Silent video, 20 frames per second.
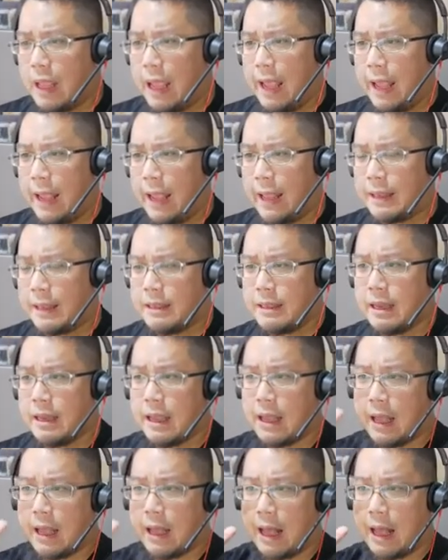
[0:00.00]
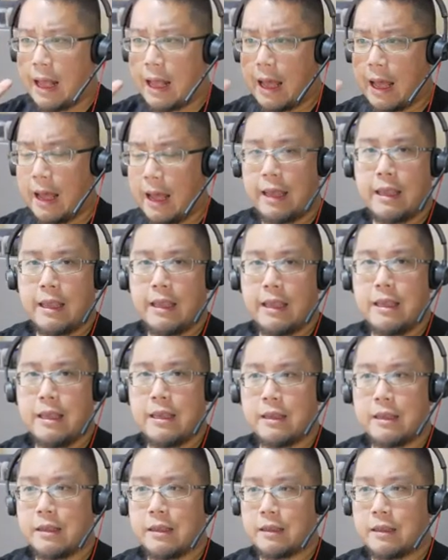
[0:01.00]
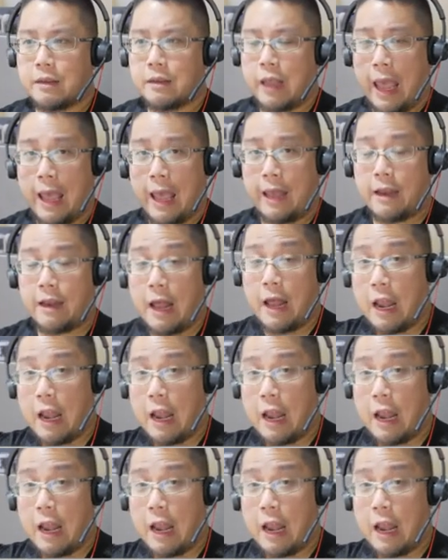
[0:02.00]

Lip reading: and I had